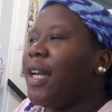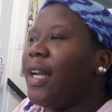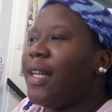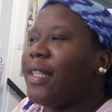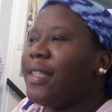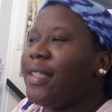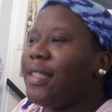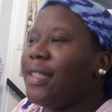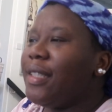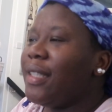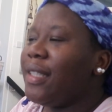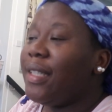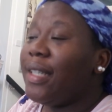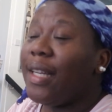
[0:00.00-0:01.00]
And
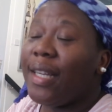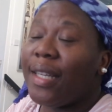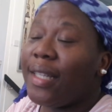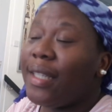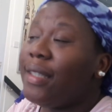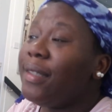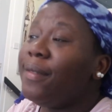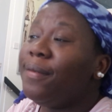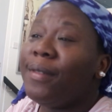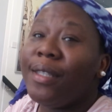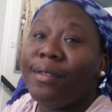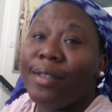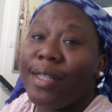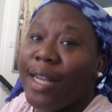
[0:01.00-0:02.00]
yeah, he
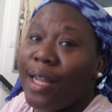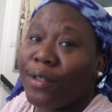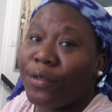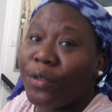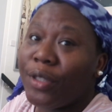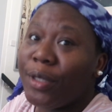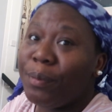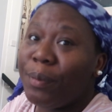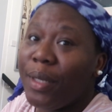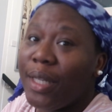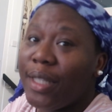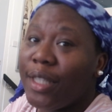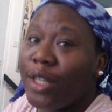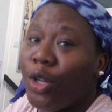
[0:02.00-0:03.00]
really, really had fun. He
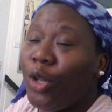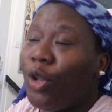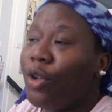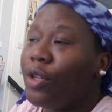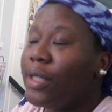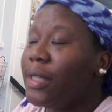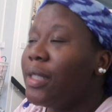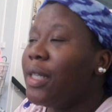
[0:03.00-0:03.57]
played a lot.